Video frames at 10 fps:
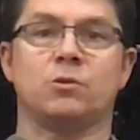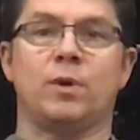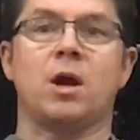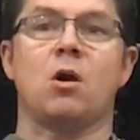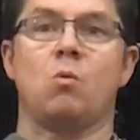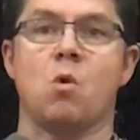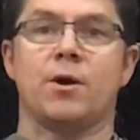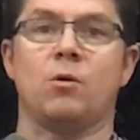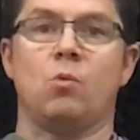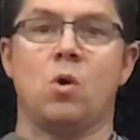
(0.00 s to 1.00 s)
that we call
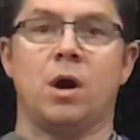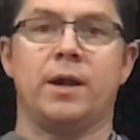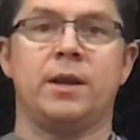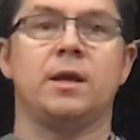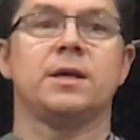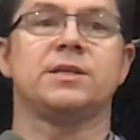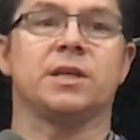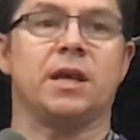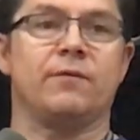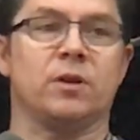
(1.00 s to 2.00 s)
101 to
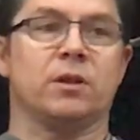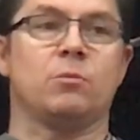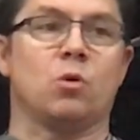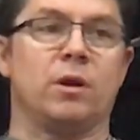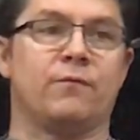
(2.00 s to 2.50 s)
give you a little more